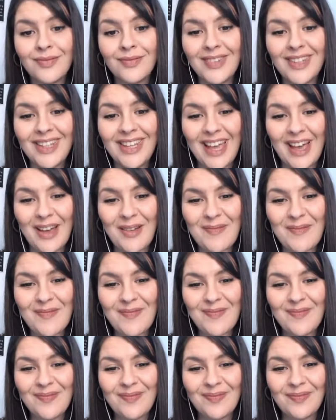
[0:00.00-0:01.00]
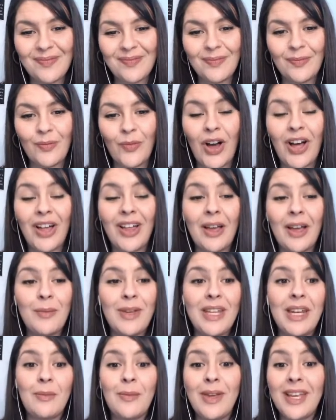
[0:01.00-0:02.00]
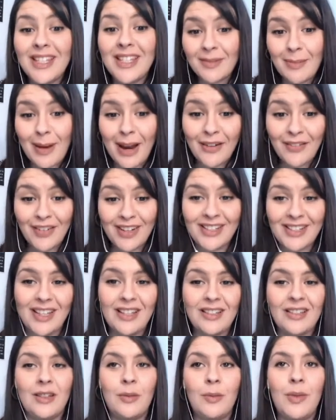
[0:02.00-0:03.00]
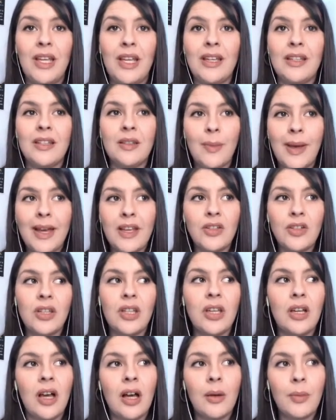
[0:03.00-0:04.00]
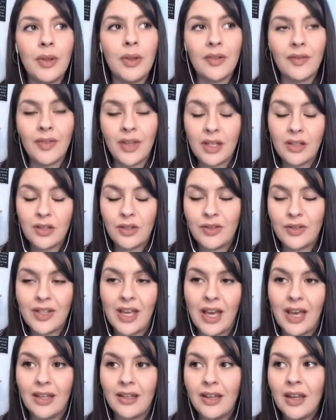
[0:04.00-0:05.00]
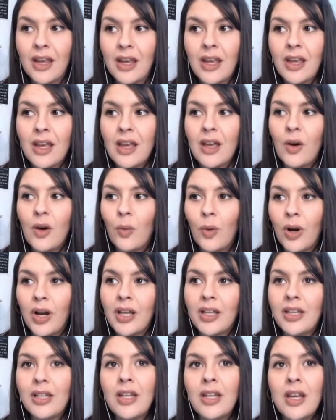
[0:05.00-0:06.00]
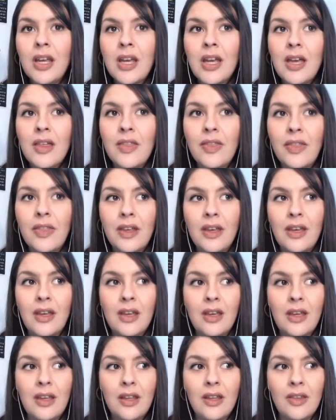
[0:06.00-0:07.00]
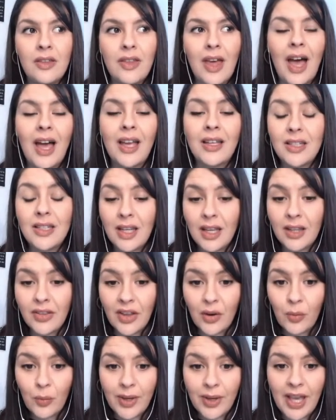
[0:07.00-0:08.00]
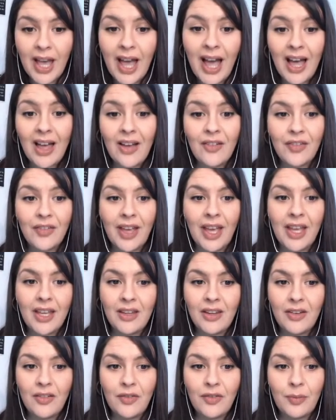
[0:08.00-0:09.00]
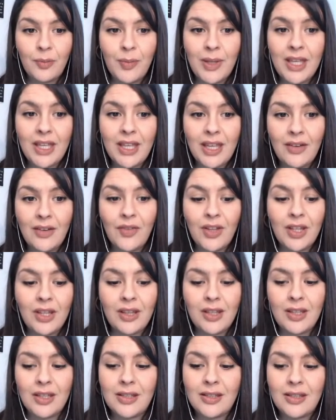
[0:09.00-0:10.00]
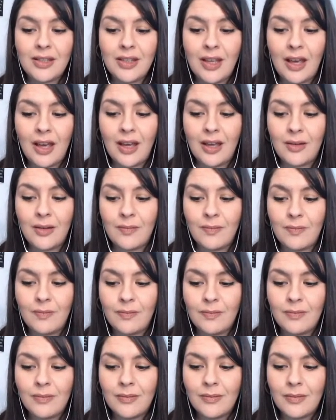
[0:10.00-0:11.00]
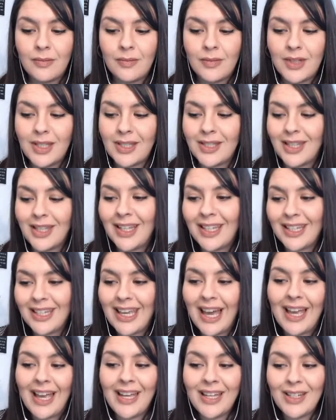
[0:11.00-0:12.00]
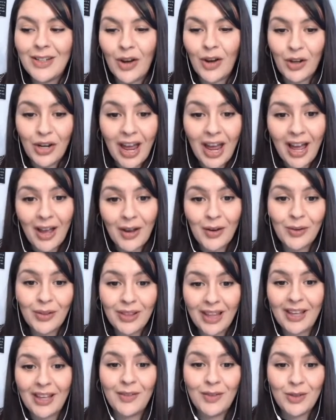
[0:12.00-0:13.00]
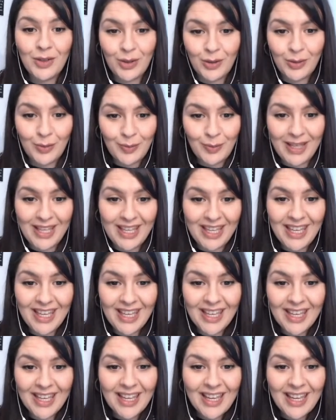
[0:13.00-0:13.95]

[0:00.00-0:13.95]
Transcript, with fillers: yeah well, I mean, it makes perfect sense to me, especially a couple of things you said. One, the the idea that we have kind of been given this um, this like guide on how life should be,